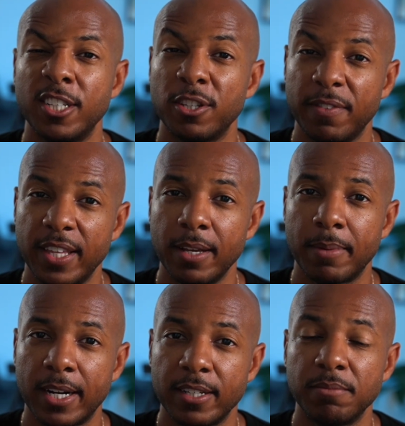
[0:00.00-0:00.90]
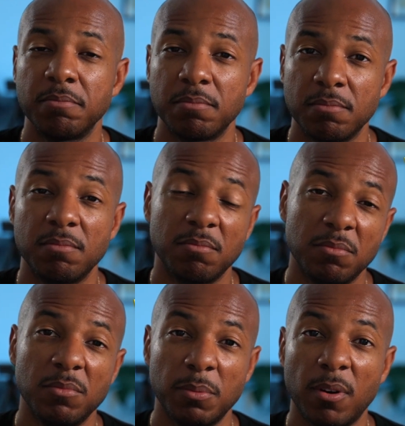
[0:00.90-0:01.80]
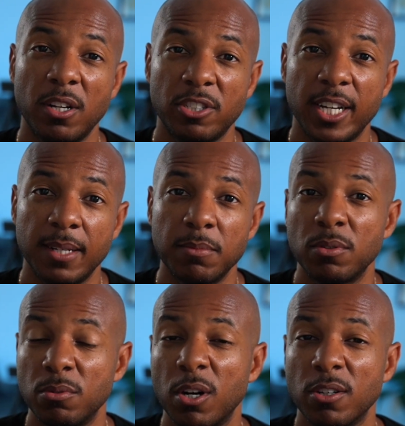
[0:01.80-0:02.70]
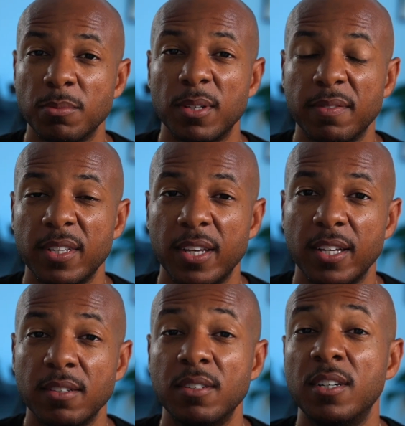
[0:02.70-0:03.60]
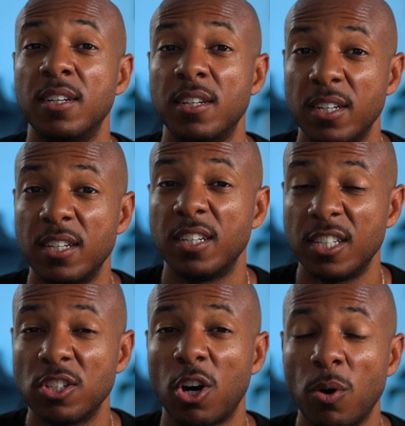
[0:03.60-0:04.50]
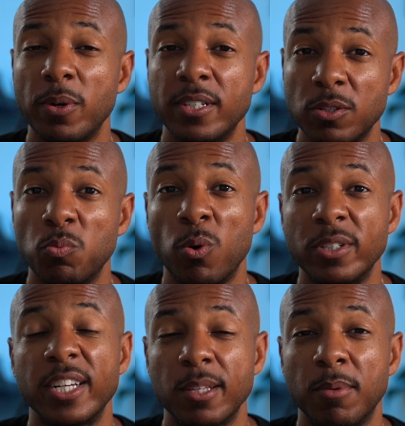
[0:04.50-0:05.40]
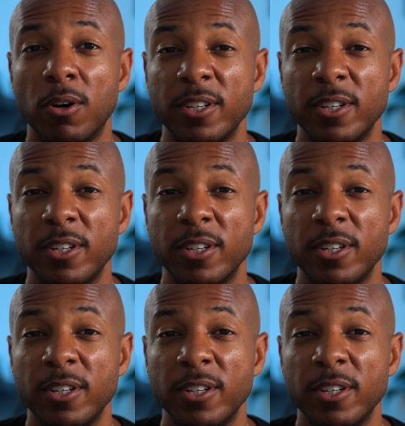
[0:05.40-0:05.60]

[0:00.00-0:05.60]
So if you think about it, LeBron James, who calls himself the king, is always wanting the ball.